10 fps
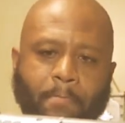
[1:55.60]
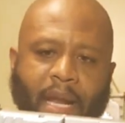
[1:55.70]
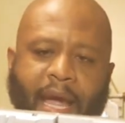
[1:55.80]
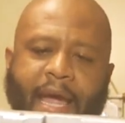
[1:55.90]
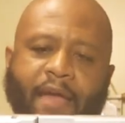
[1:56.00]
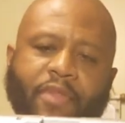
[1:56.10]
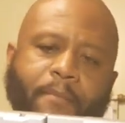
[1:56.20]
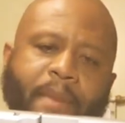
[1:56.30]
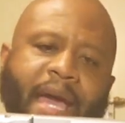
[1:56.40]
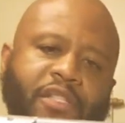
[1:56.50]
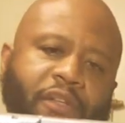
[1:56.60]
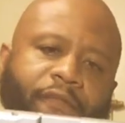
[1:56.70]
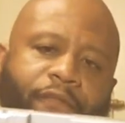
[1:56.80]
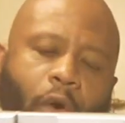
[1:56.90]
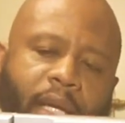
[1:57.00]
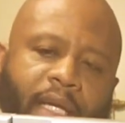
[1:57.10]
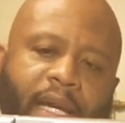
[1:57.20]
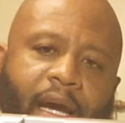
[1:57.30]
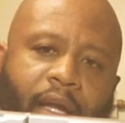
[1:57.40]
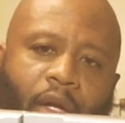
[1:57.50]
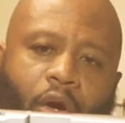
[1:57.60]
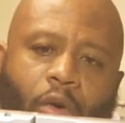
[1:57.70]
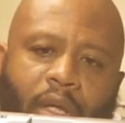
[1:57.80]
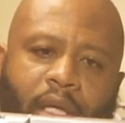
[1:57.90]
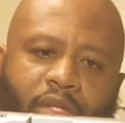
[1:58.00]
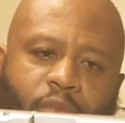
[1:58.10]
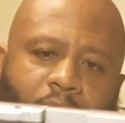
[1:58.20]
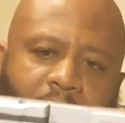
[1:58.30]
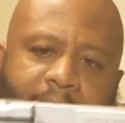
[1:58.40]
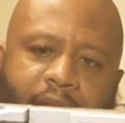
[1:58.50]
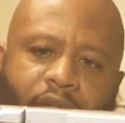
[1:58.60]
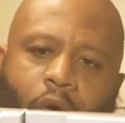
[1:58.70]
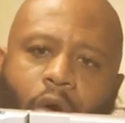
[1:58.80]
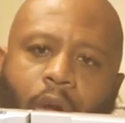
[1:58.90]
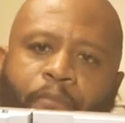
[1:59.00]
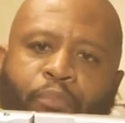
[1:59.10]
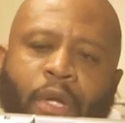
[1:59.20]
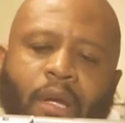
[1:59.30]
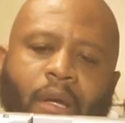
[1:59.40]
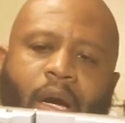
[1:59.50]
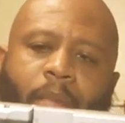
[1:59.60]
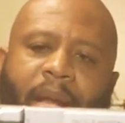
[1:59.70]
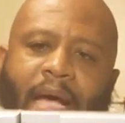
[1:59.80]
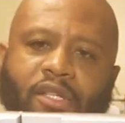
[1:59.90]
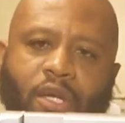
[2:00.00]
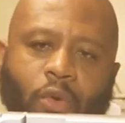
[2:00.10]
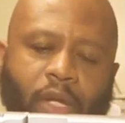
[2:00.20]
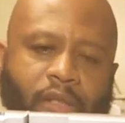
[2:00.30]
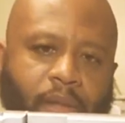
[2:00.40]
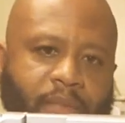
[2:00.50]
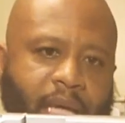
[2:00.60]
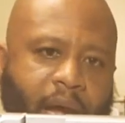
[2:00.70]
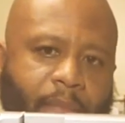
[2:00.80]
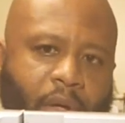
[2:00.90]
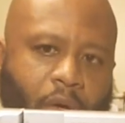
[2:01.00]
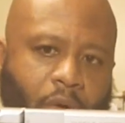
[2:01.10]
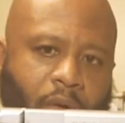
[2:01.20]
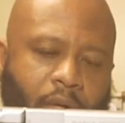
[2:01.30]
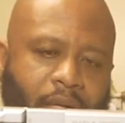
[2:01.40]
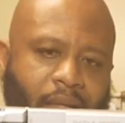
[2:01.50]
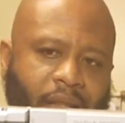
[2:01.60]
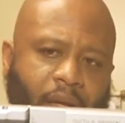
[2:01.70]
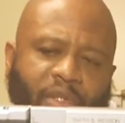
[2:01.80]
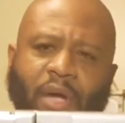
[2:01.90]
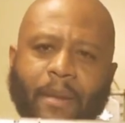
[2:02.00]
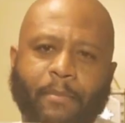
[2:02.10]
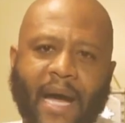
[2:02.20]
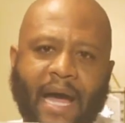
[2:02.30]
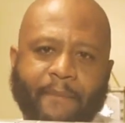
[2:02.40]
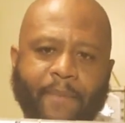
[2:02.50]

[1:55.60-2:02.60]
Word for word: but I had the matching 40 cal to go with this with a laser on it. Uh, but I sold it some time ago. I think I'm gonna try to buy